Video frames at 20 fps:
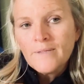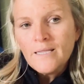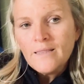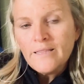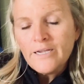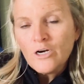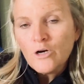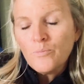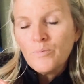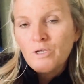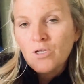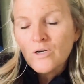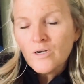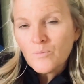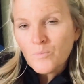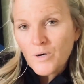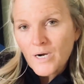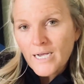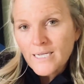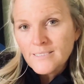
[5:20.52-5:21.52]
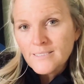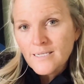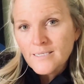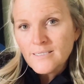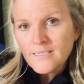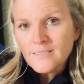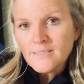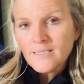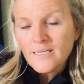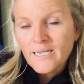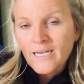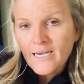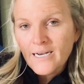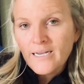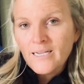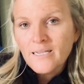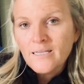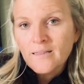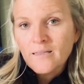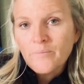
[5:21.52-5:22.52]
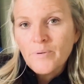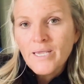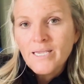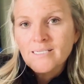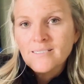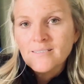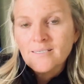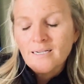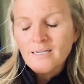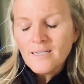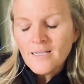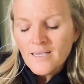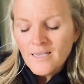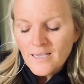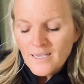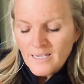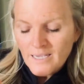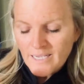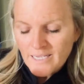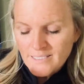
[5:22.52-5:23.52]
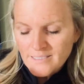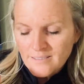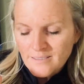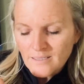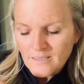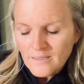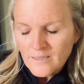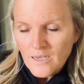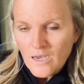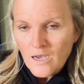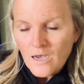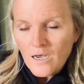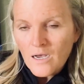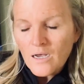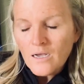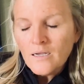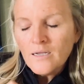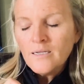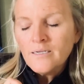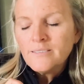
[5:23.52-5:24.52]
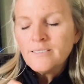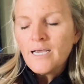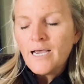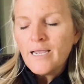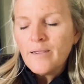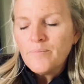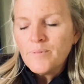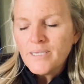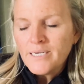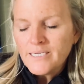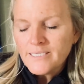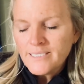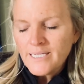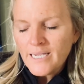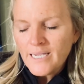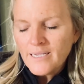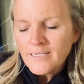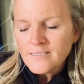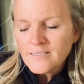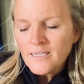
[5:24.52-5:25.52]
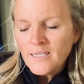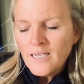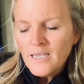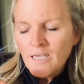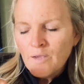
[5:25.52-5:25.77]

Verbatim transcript: therapeutic process is the cutting and the pasting, is the long time that it takes.